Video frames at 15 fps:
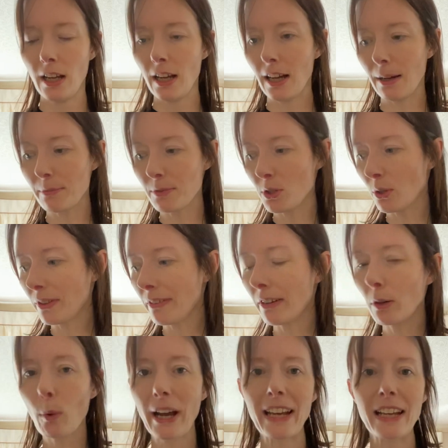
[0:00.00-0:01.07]
I'm sure there
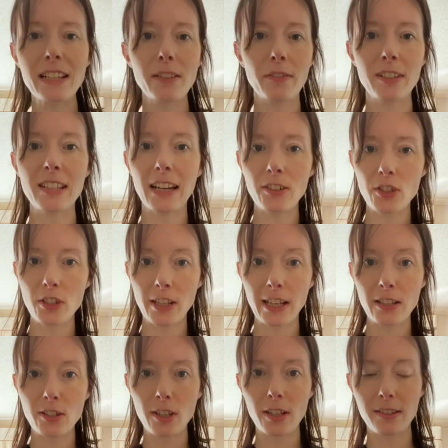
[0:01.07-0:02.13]
are ways of attaching
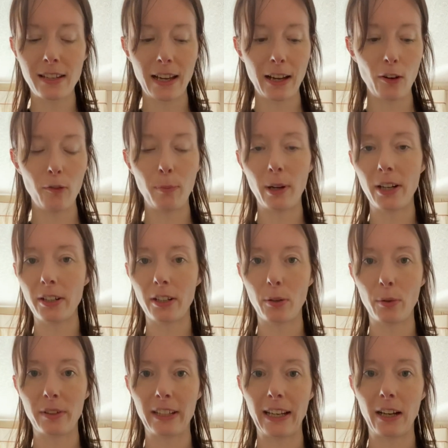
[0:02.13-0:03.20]
it to yourself, but I don't know
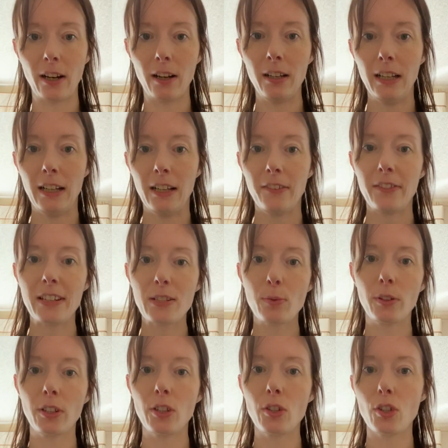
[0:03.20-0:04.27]
what they are. This
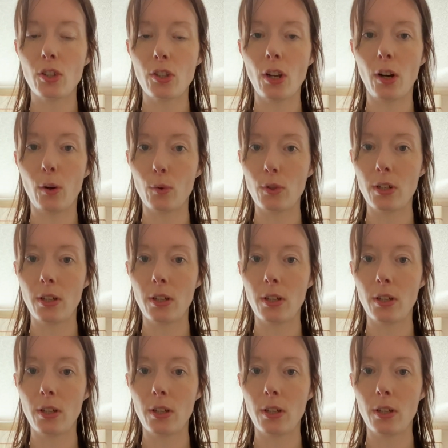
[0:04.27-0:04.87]
one you just hold.